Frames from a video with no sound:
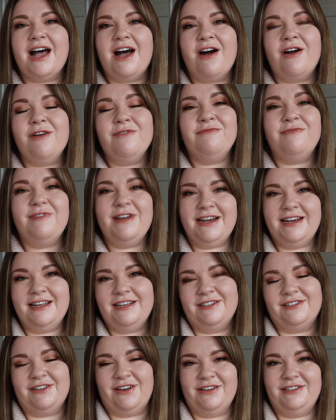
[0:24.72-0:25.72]
I'm really
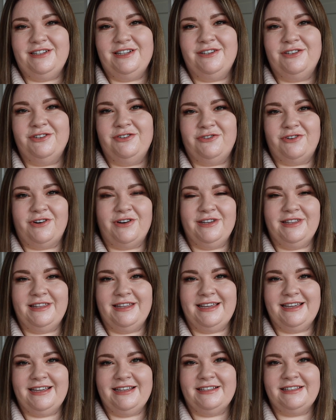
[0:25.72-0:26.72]
excited to try
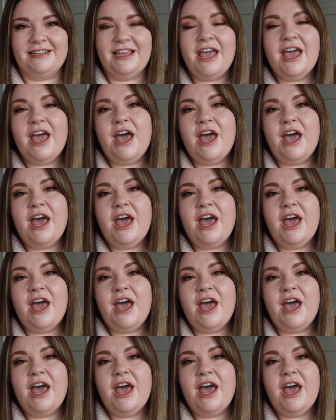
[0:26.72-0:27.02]
these,